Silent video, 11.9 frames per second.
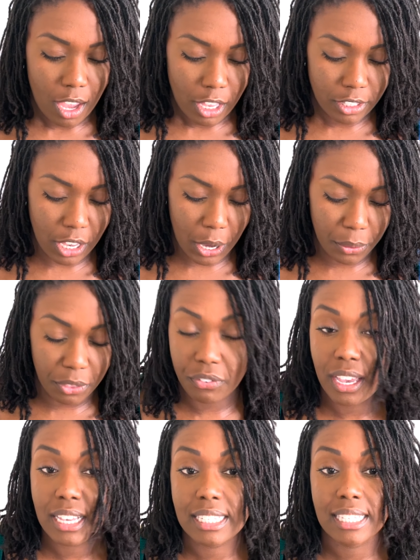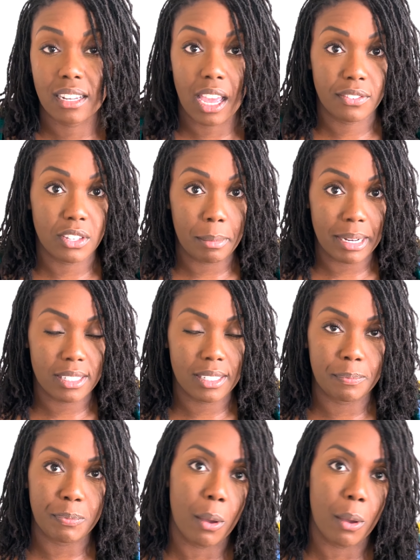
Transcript: So the first is lifestyle medicine.